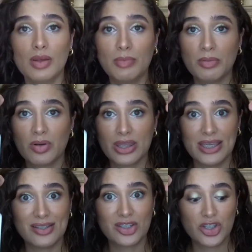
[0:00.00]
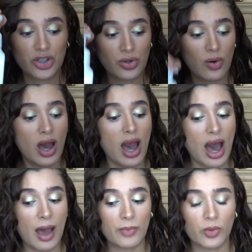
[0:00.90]
remember these two,
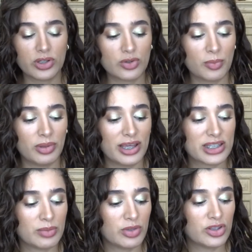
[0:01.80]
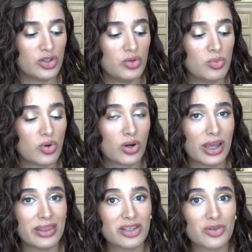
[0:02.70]
I'm going to replace them with two more,
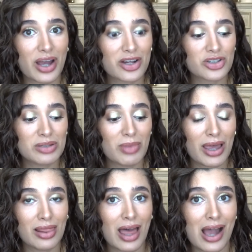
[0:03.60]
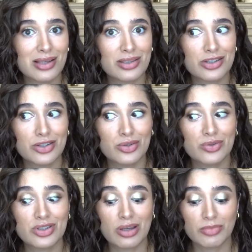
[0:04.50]
and these are actually my last
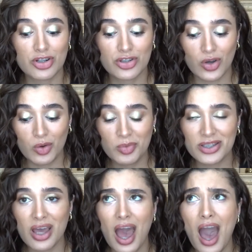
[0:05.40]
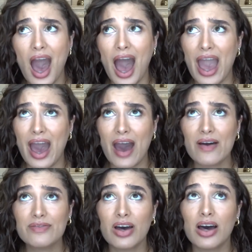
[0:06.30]
two summer soaps. I
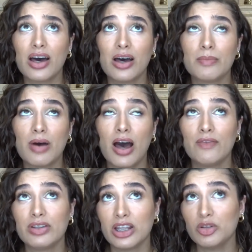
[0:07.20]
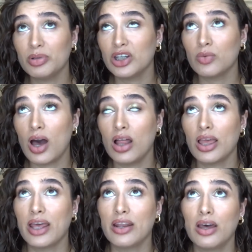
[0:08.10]
have um, a Vanilla Bean
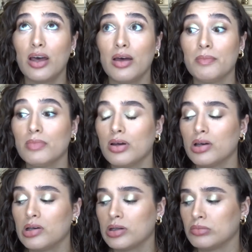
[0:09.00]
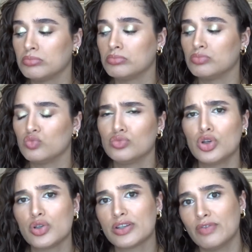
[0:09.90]
Noel and a um,
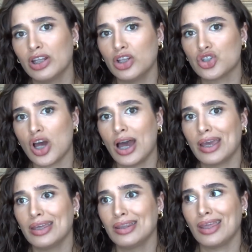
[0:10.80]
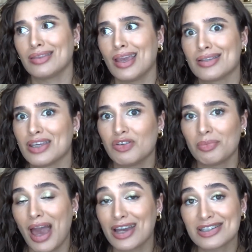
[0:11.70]
Toasted Vanilla Chai in like
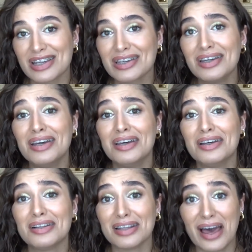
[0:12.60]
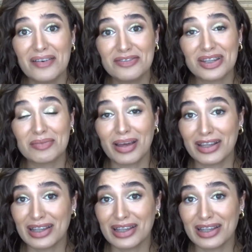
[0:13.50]
Thanksgiving packaging left in my